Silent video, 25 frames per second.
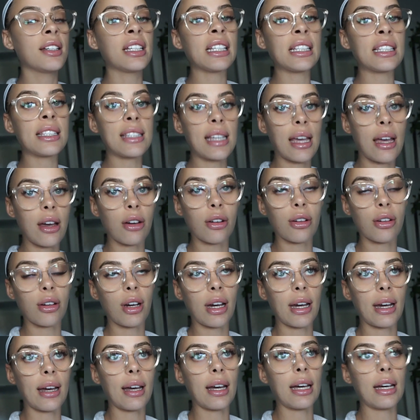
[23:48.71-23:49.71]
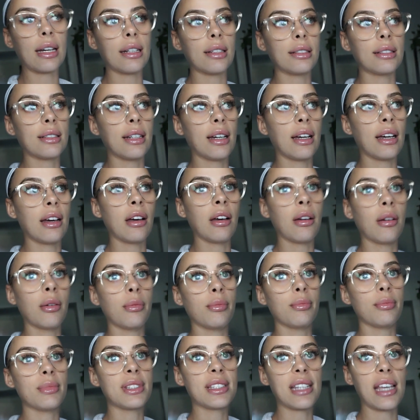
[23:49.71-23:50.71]

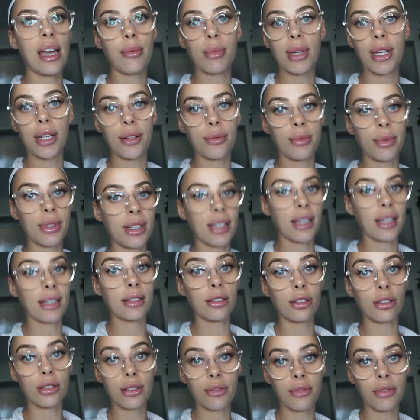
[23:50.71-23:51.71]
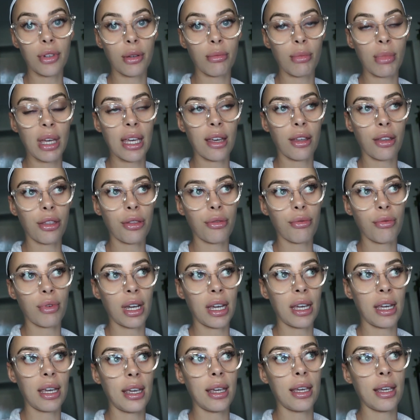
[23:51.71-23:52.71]
sauerkraut, salmon with like lots of
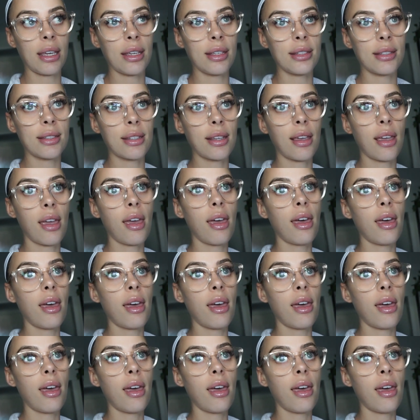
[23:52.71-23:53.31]
omega-3s,